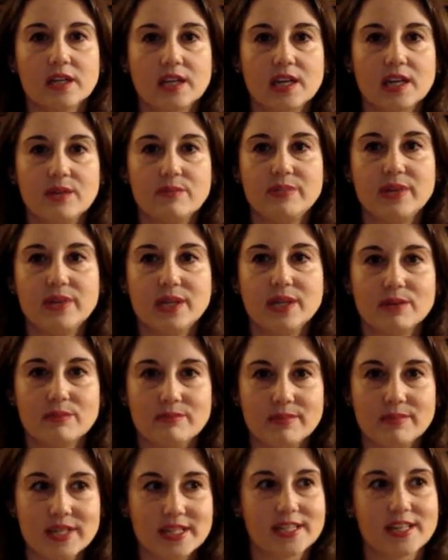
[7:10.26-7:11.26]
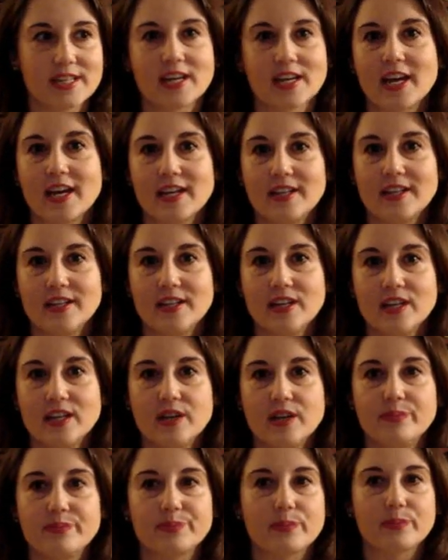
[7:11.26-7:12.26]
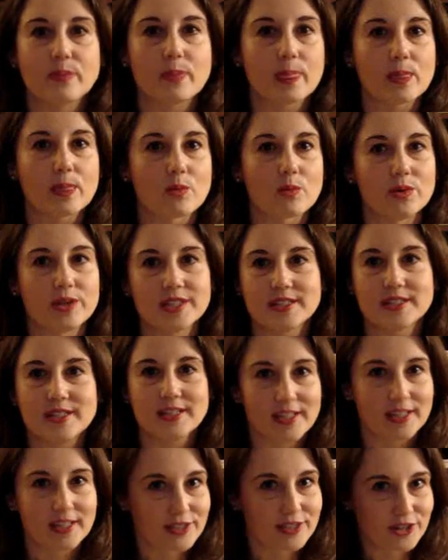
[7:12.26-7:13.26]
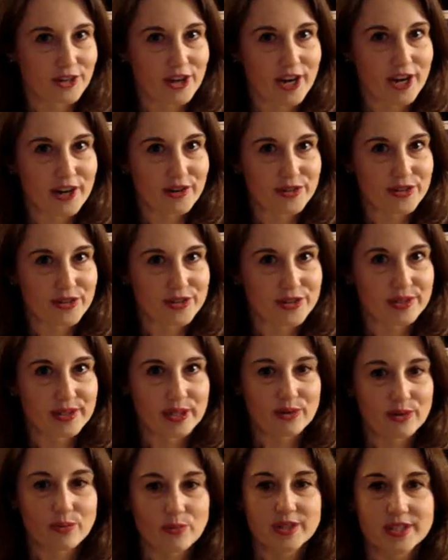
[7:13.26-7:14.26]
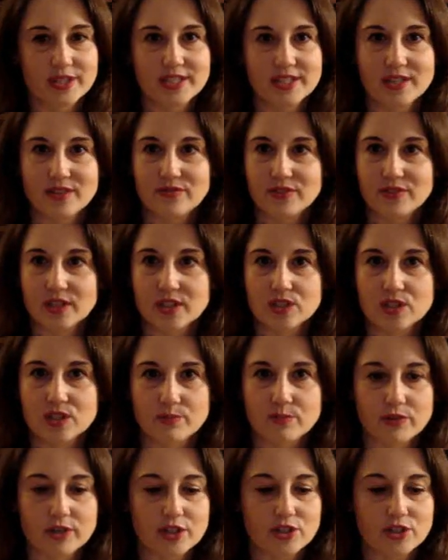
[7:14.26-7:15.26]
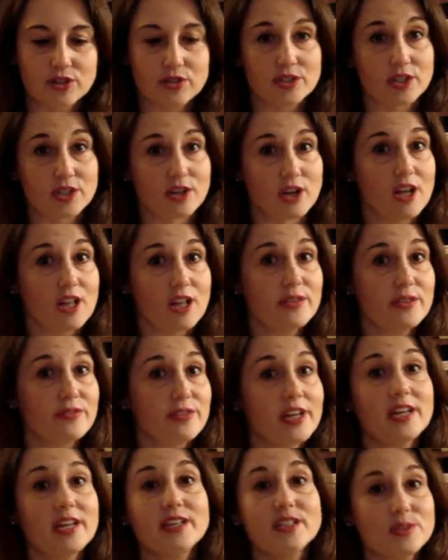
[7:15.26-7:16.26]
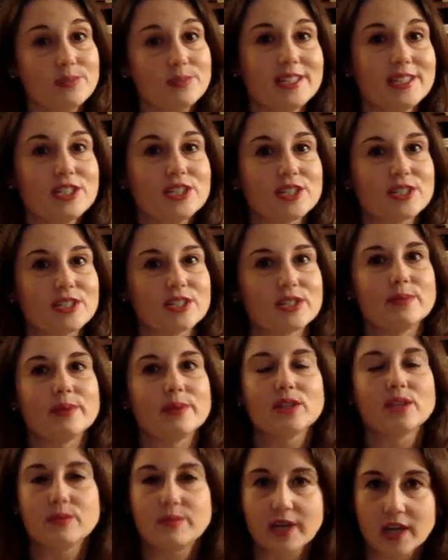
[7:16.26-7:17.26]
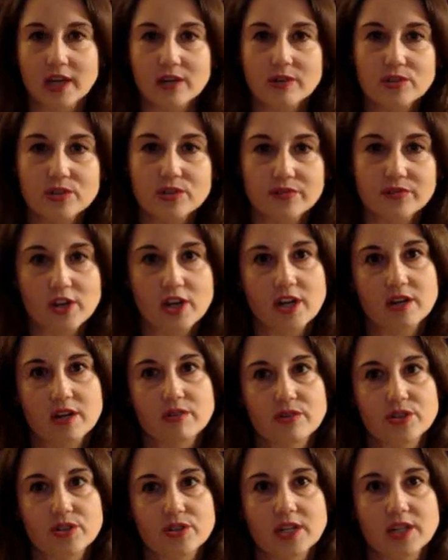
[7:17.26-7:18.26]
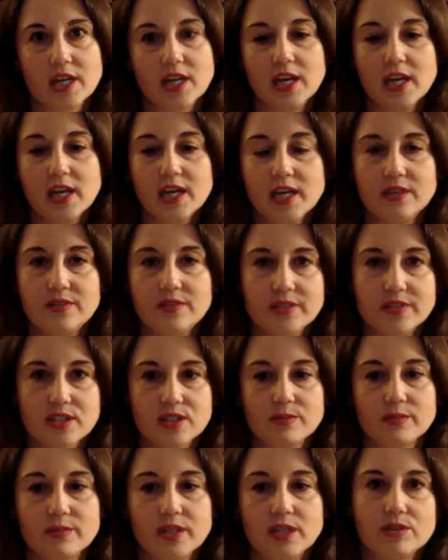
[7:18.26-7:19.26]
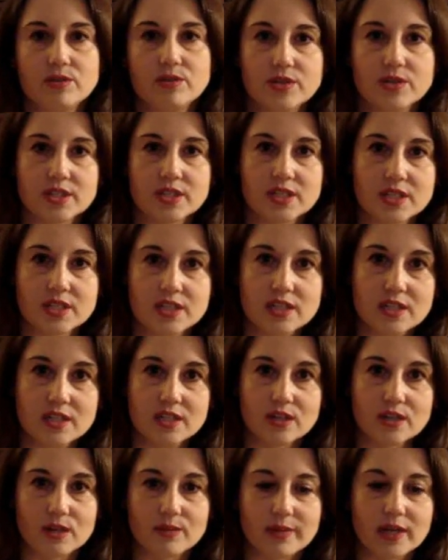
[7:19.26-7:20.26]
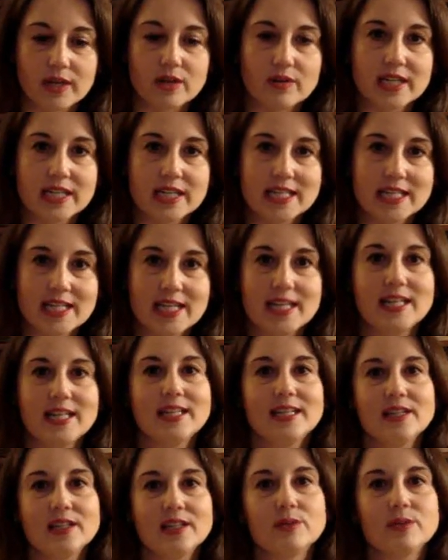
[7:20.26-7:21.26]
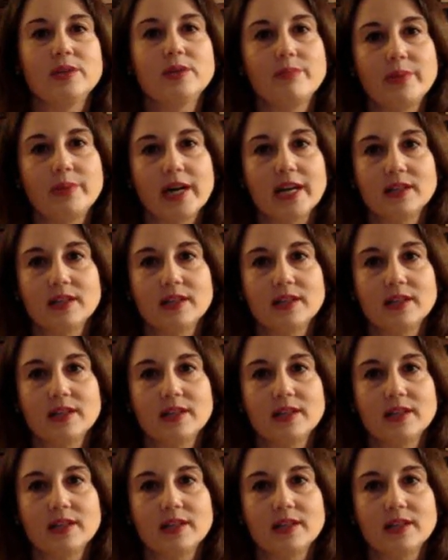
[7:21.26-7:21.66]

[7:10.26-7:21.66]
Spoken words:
can be misguided once they get to Congress, once they face the pressures and all the fine speeches about the powers of Congress. Even somebody who's sincere about intending to be